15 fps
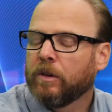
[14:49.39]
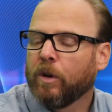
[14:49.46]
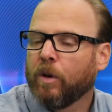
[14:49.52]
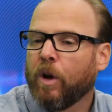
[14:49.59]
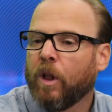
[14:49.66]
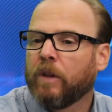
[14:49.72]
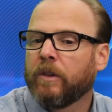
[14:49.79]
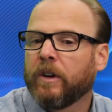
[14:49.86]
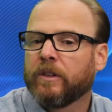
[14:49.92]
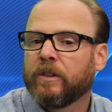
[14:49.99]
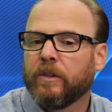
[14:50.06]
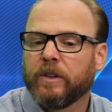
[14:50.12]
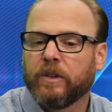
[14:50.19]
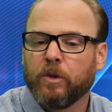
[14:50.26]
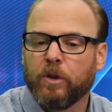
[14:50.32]
so all of our
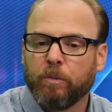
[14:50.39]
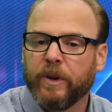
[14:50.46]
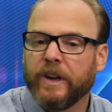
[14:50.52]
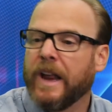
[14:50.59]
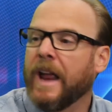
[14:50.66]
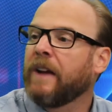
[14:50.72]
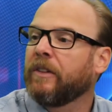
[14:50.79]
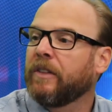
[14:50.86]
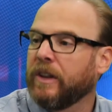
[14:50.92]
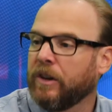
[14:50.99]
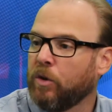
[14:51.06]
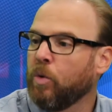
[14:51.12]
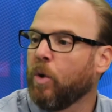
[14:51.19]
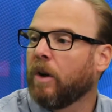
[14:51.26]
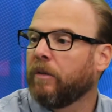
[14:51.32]
services you can bring
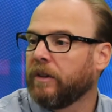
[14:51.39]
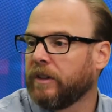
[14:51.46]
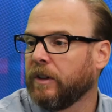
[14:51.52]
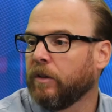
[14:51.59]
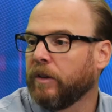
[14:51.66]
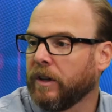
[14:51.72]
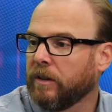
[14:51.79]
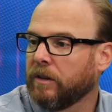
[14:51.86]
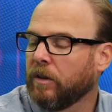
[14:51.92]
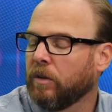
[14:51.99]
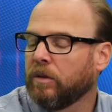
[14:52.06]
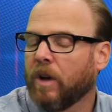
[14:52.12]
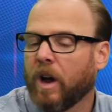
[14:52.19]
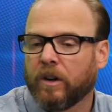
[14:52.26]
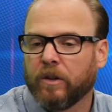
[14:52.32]
everything to our facility
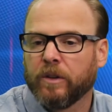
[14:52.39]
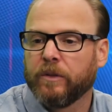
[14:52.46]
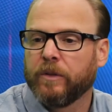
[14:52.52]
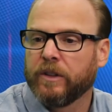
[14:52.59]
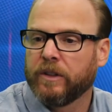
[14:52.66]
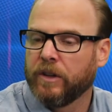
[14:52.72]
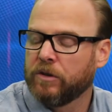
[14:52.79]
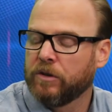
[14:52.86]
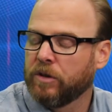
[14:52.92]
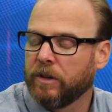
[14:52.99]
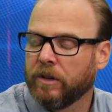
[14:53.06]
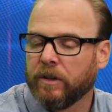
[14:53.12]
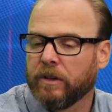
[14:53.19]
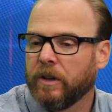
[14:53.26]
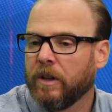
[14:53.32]
so doctors
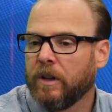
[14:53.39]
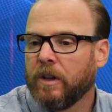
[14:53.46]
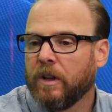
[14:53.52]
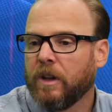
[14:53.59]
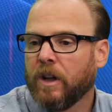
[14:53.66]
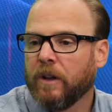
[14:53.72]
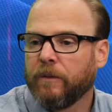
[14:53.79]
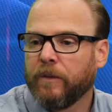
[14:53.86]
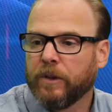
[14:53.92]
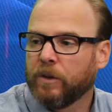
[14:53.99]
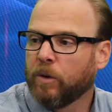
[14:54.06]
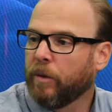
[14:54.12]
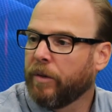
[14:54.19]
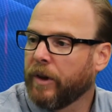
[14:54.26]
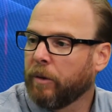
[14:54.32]
physicians um,
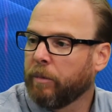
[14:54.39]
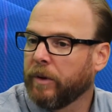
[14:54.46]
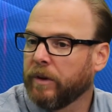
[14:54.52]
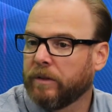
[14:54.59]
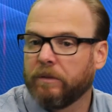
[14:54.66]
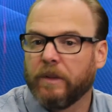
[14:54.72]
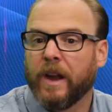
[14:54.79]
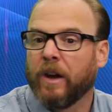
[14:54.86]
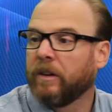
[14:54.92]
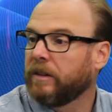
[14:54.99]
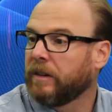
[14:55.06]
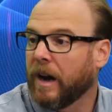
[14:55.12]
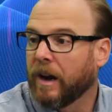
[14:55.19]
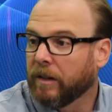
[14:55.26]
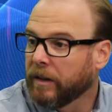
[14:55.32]
physical therapists
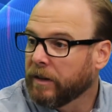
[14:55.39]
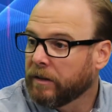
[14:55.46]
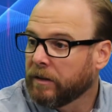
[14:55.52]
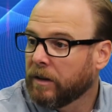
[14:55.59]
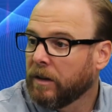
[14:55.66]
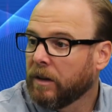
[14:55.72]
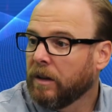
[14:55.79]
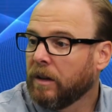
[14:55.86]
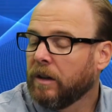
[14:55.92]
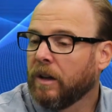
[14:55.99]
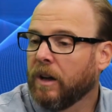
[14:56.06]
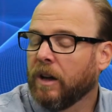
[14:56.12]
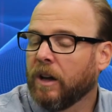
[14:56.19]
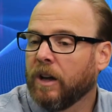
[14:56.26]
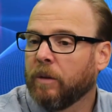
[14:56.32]
hairstylists
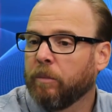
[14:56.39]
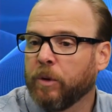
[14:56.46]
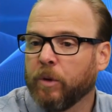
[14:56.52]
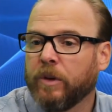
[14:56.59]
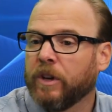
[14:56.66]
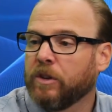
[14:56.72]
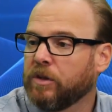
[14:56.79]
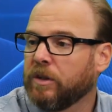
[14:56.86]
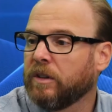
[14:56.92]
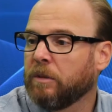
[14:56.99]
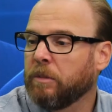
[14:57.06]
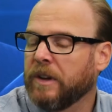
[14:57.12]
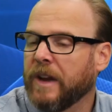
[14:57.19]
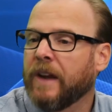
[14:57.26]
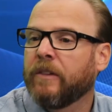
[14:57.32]
uh-huh. um, beauticians
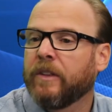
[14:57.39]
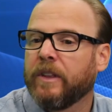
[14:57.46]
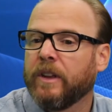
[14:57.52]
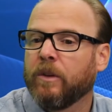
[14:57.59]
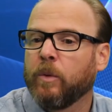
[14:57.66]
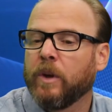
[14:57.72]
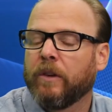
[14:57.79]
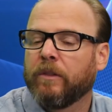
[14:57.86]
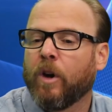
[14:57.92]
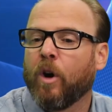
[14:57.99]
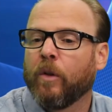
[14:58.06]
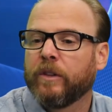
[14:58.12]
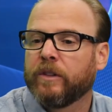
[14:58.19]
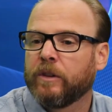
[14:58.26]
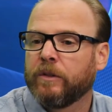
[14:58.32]
i mean everything we have
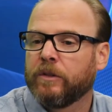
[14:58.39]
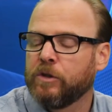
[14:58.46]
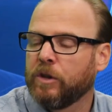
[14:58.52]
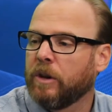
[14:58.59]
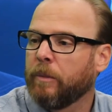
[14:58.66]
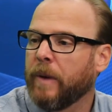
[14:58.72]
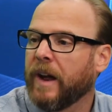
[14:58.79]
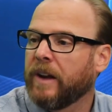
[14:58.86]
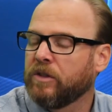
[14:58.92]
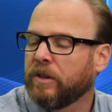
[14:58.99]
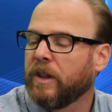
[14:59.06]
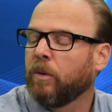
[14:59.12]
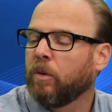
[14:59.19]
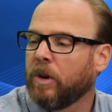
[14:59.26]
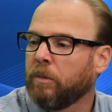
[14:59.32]
all the services you can
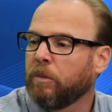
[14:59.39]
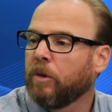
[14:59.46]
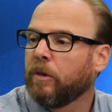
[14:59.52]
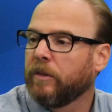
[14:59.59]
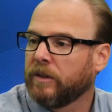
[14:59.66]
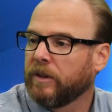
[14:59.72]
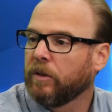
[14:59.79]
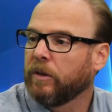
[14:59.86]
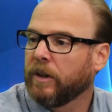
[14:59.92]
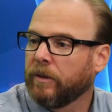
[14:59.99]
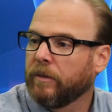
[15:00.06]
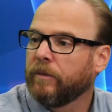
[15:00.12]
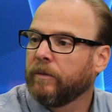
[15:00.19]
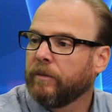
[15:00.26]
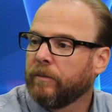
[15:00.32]
imagine that will come to the facility